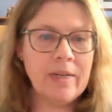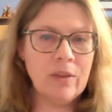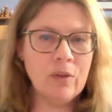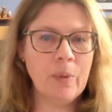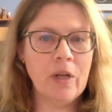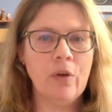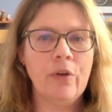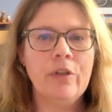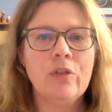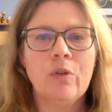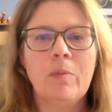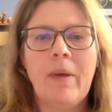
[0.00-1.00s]
in the
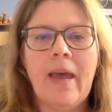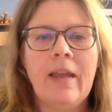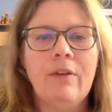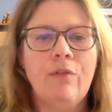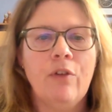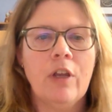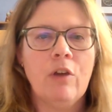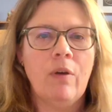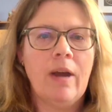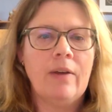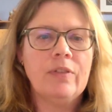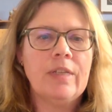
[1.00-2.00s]
Willows, or the Pain-Free
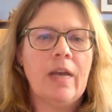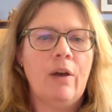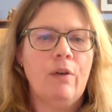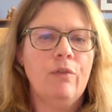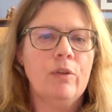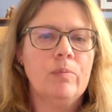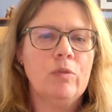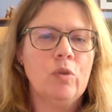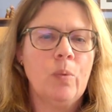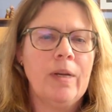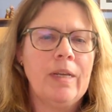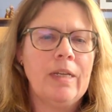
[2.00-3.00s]
Craft Sale from
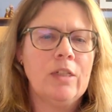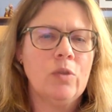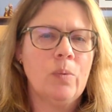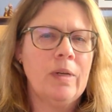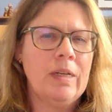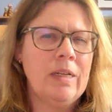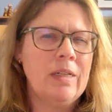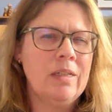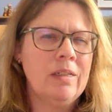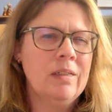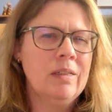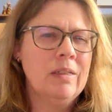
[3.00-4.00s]

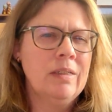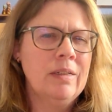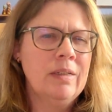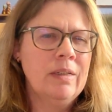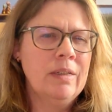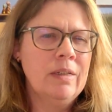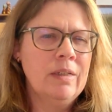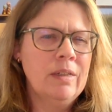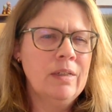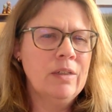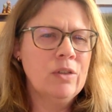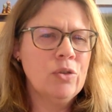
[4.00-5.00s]

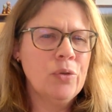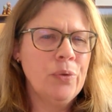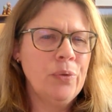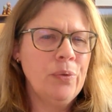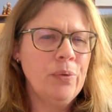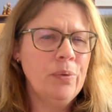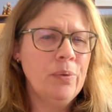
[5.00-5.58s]
2022.